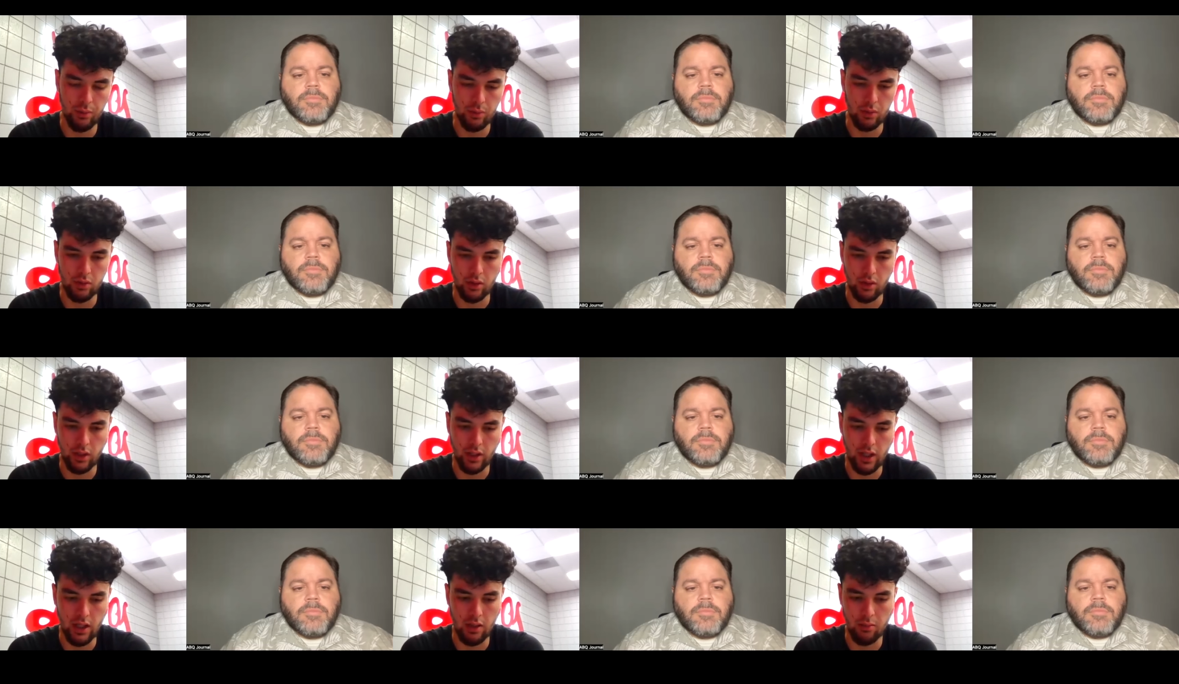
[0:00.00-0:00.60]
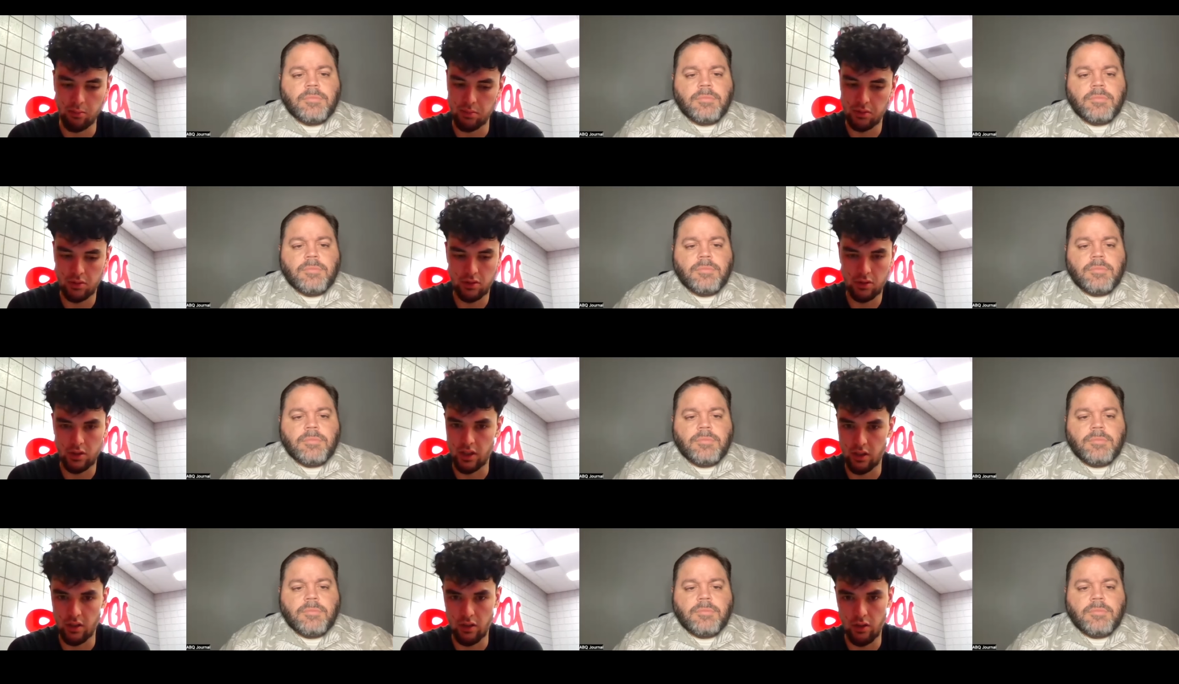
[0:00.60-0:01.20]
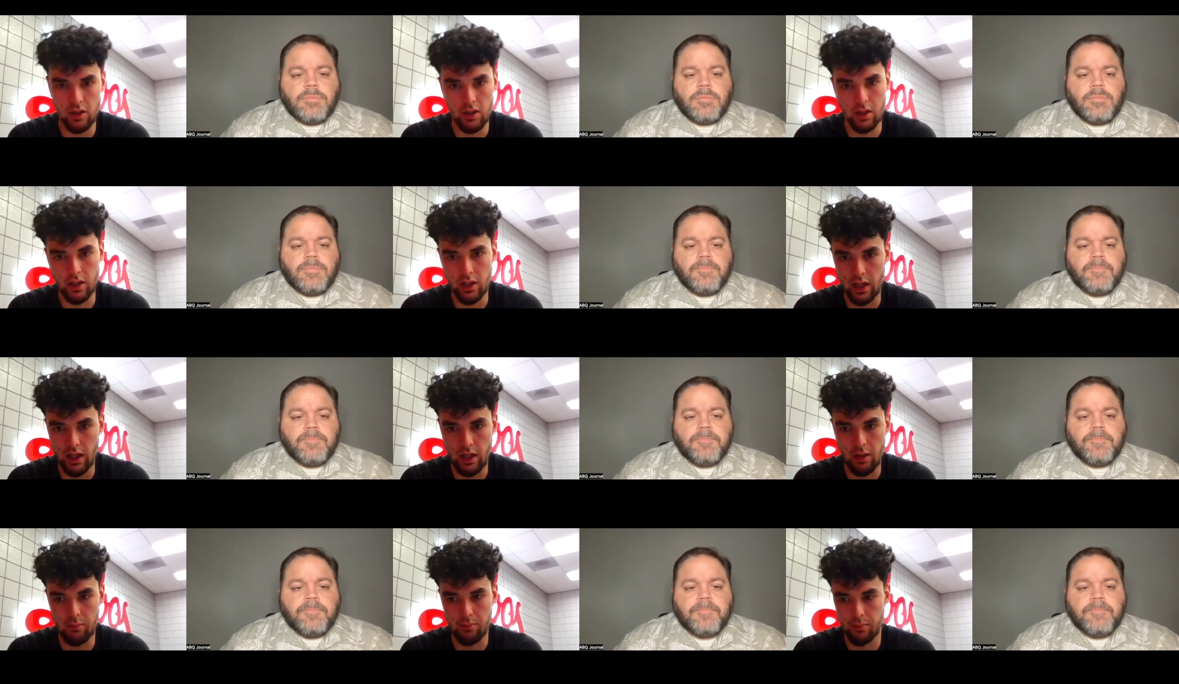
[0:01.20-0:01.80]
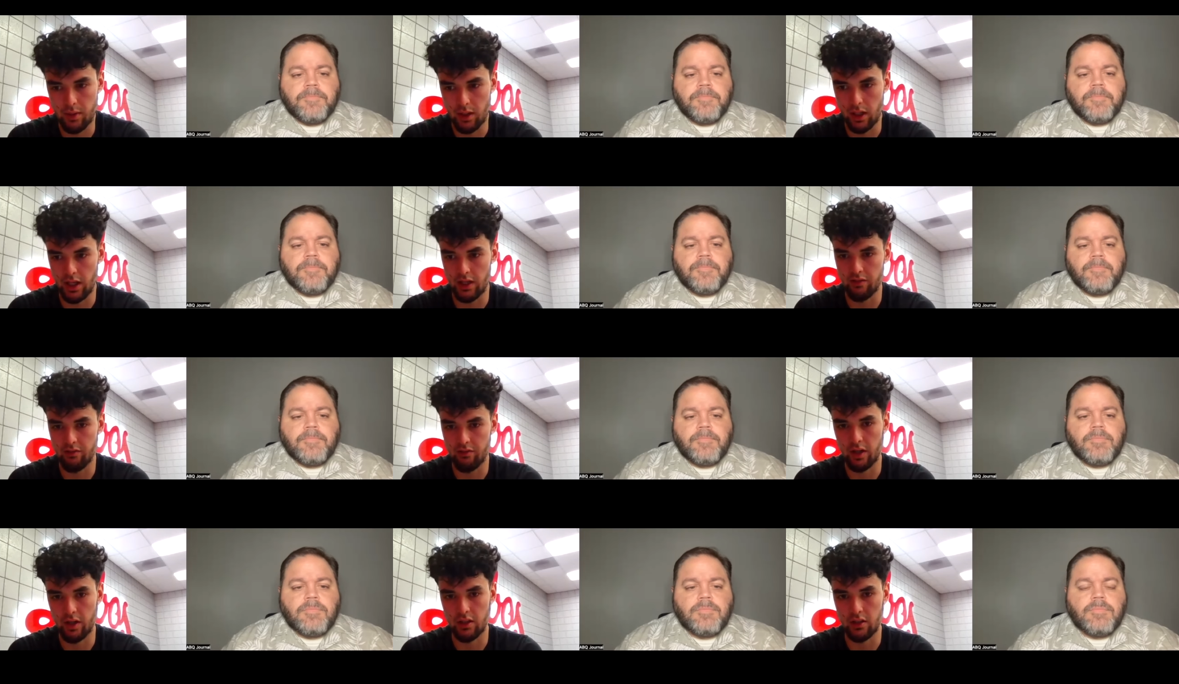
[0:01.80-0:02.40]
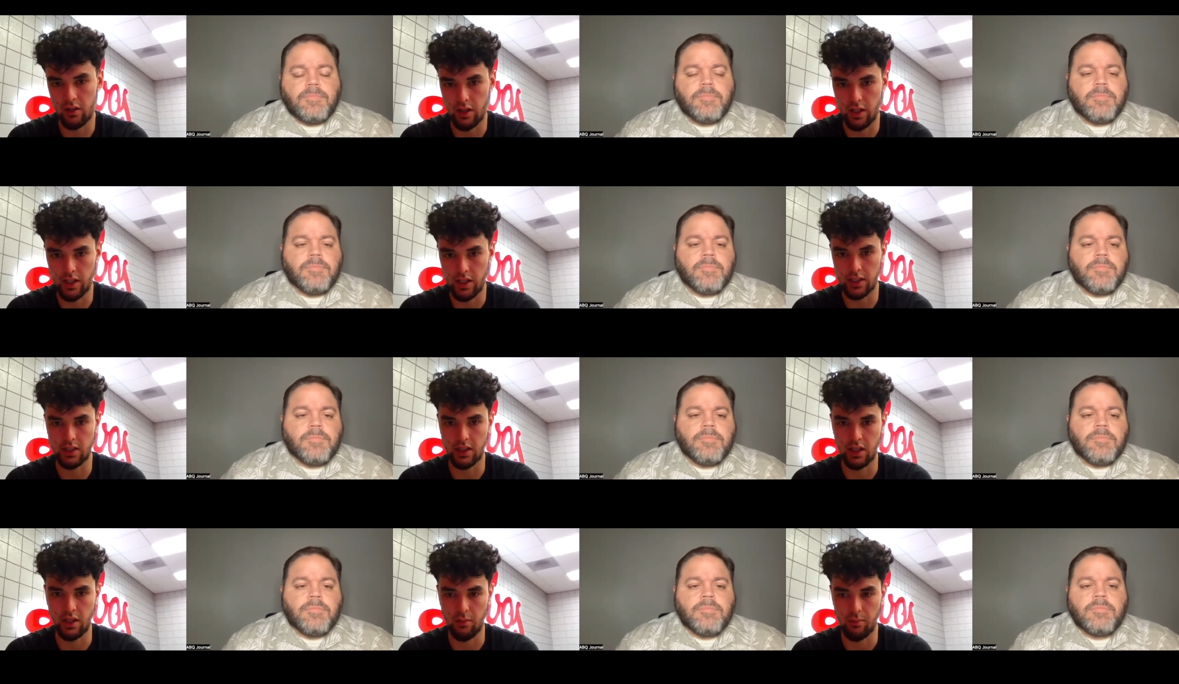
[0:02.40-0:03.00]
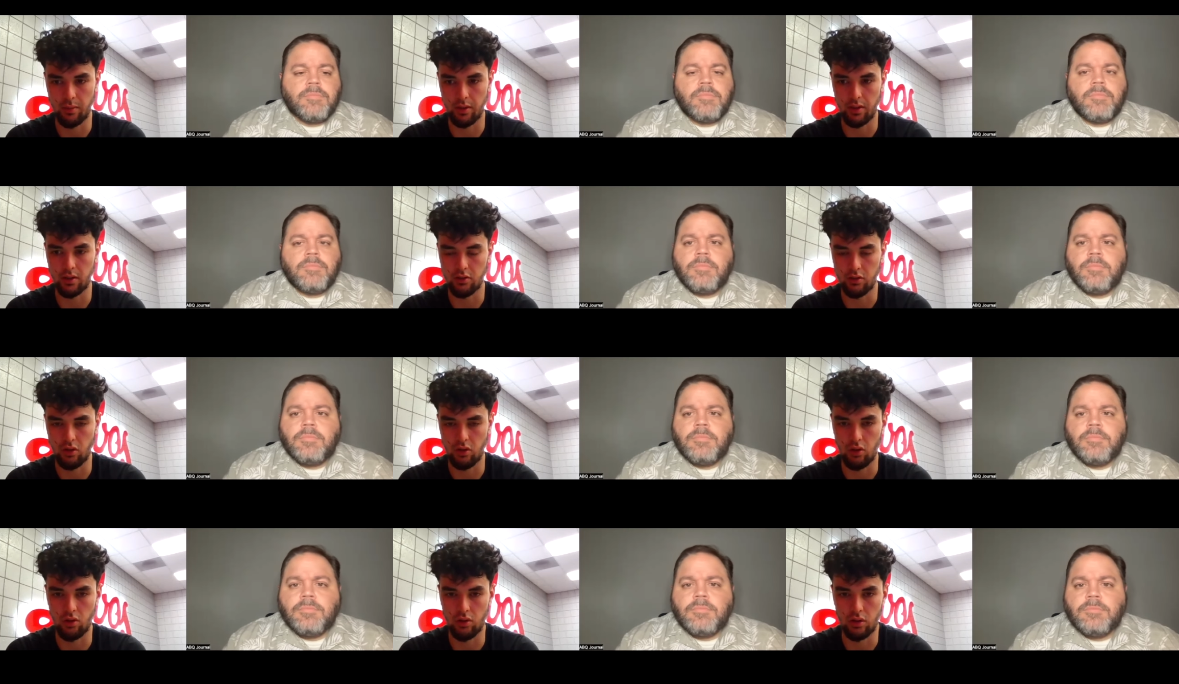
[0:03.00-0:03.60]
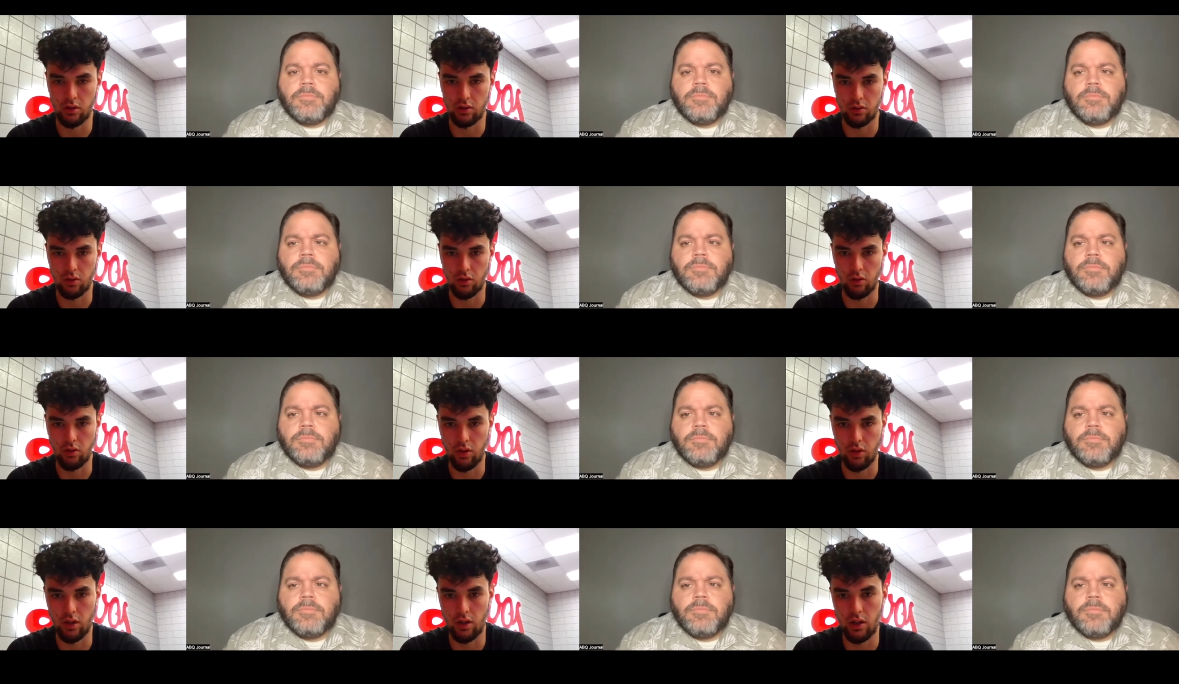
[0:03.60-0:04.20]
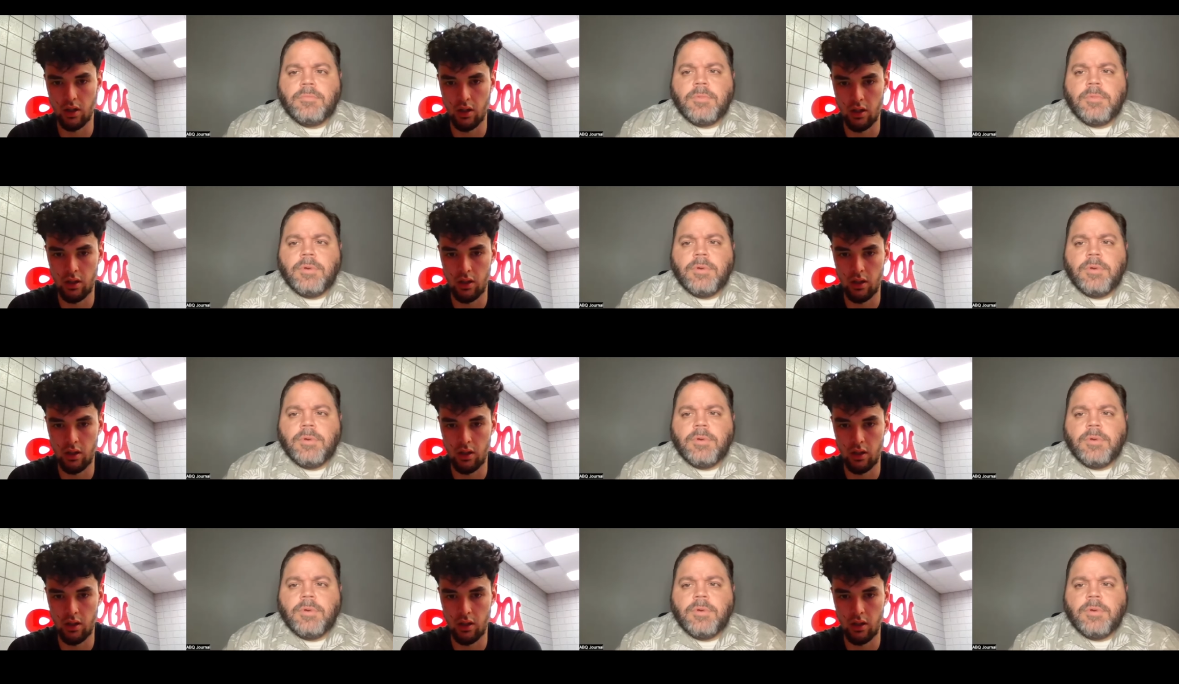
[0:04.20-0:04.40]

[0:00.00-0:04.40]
Speaker 1: went to the camp, just did good in the camp, got invited to the next camp, and so on and so on.